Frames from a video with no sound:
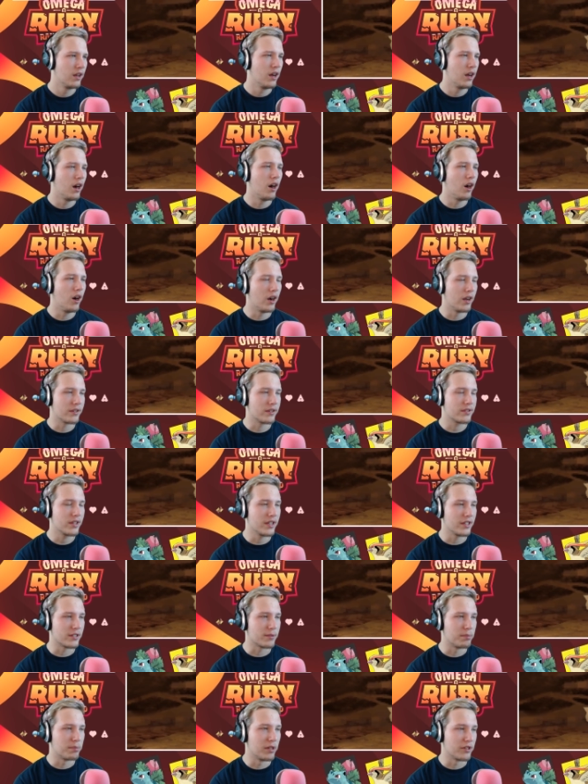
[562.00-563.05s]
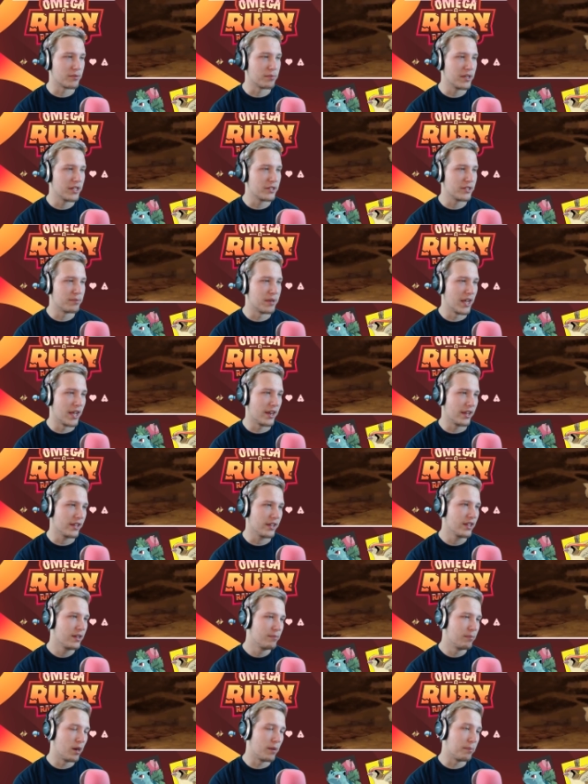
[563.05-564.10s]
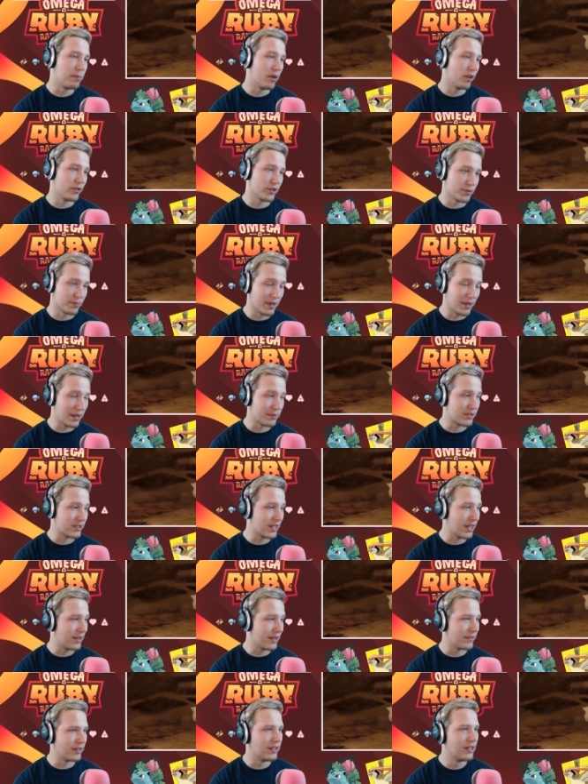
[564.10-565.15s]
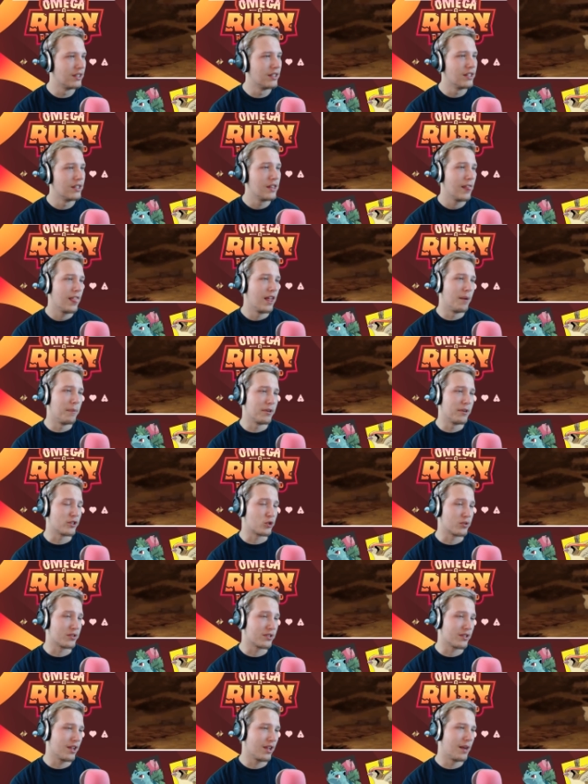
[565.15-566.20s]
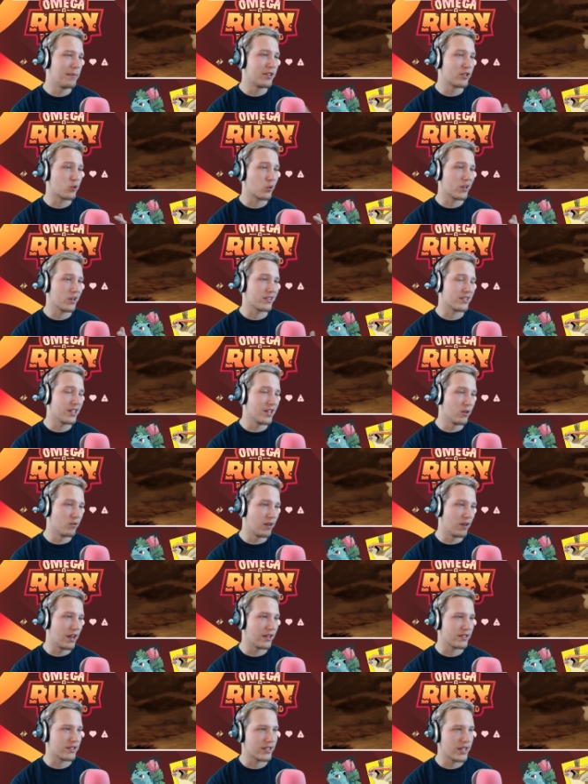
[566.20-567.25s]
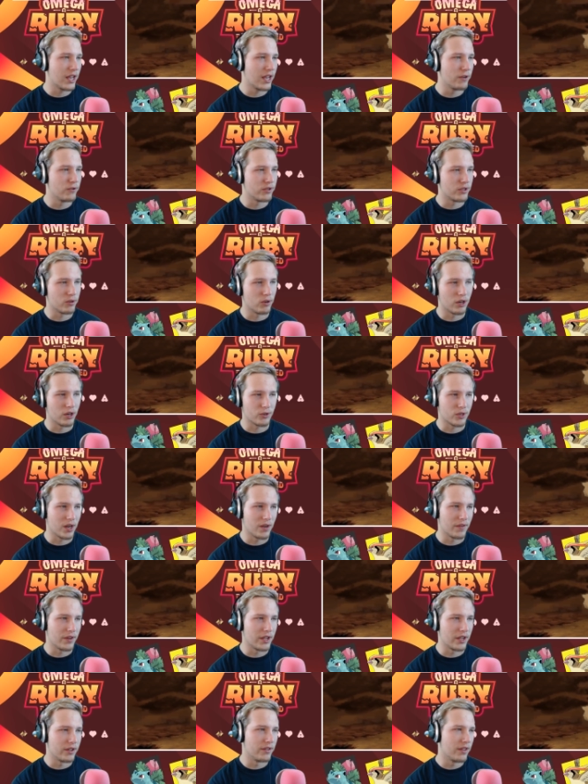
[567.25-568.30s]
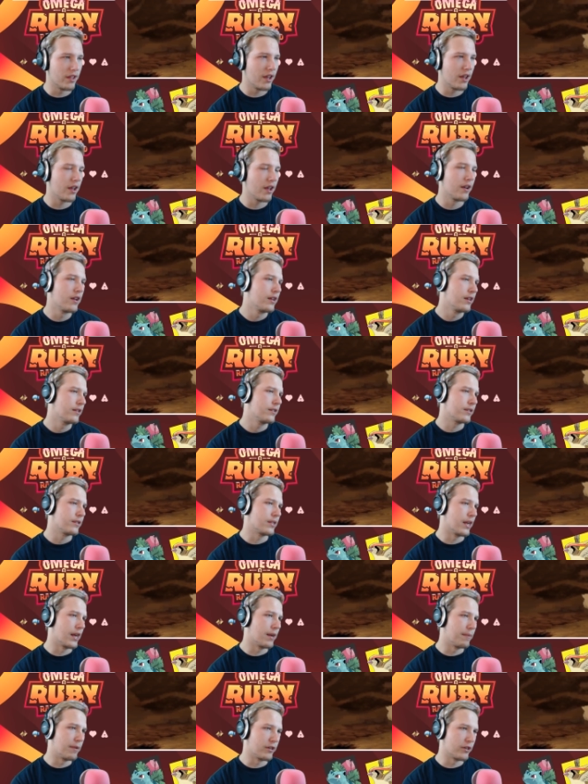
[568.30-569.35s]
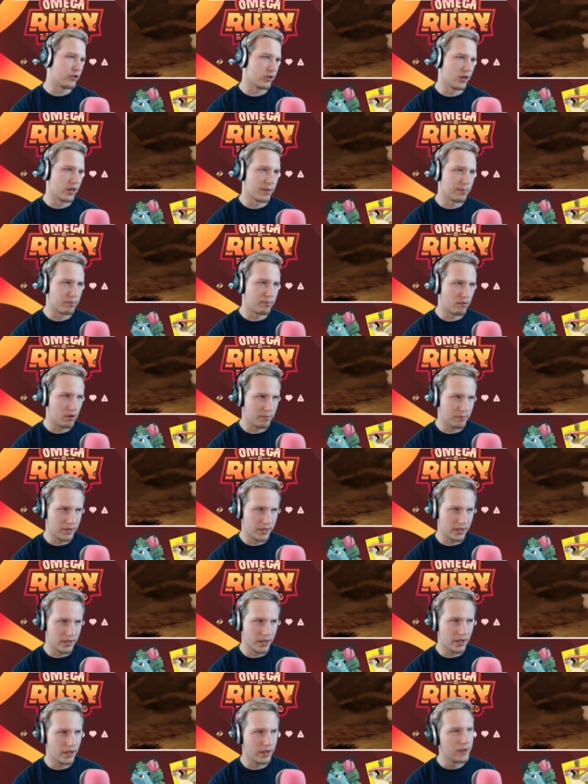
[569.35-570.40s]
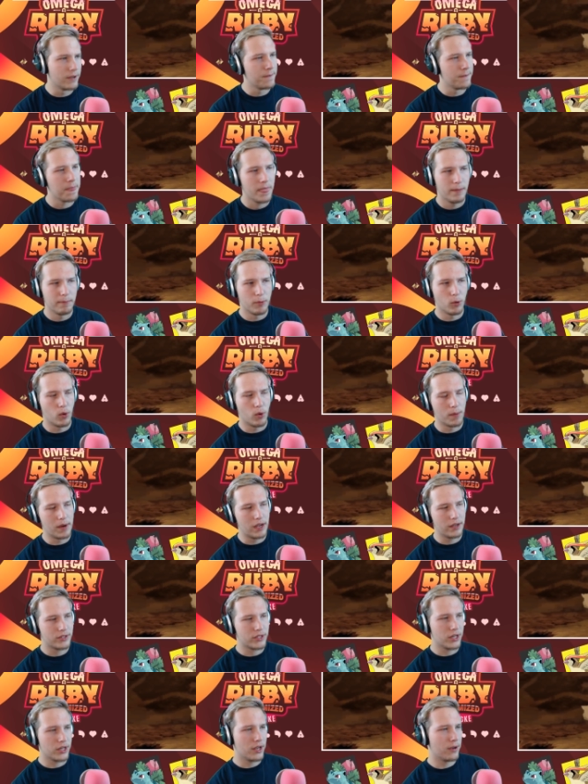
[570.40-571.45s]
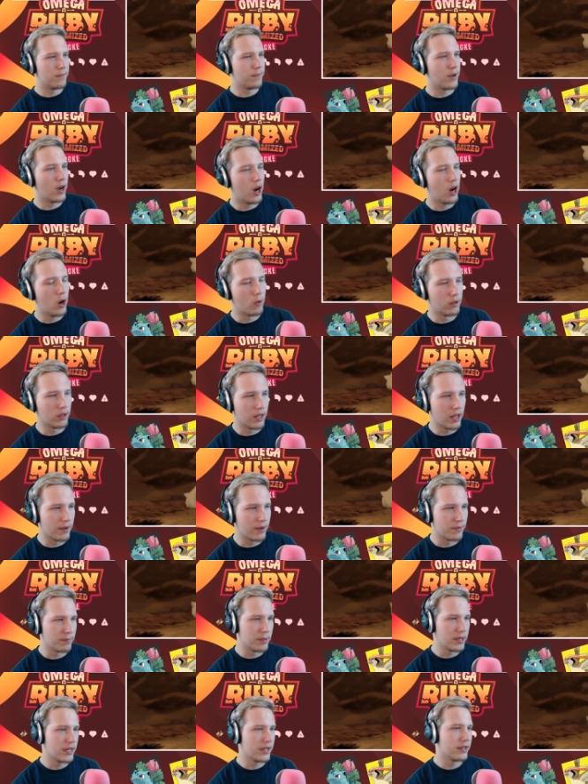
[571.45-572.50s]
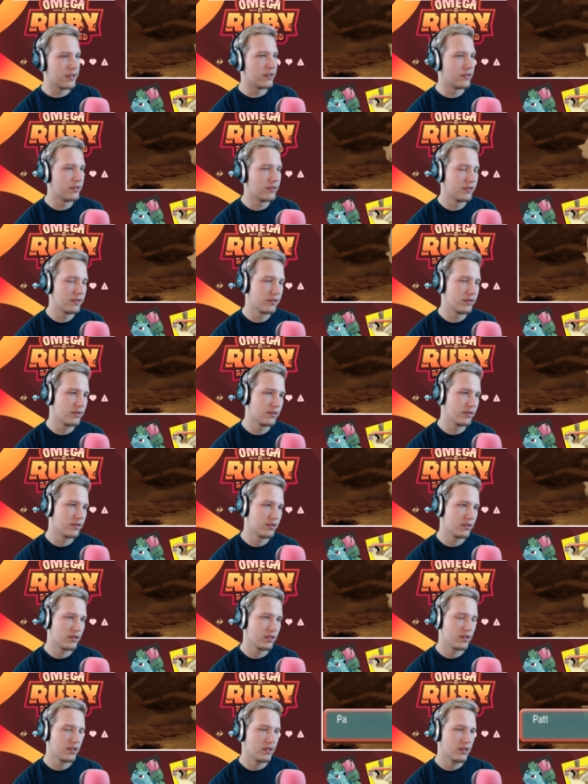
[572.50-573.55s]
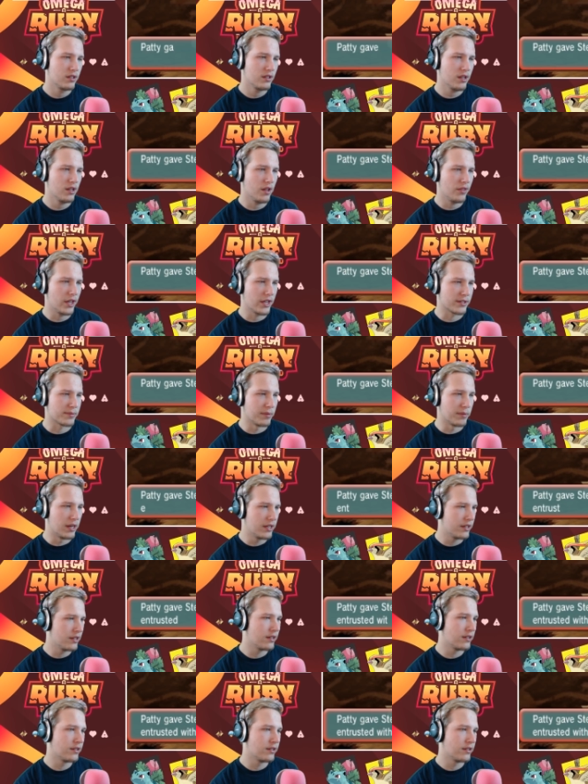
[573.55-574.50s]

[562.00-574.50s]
Oh, I see. It's a pleasure to meet you, Patty. My apologies. My name's Steven. I'm interested in a rare stone, so I'll travel here and there. Today my journey brought me here. But what about you? Oh, a letter for me. Oh, thanks, mate.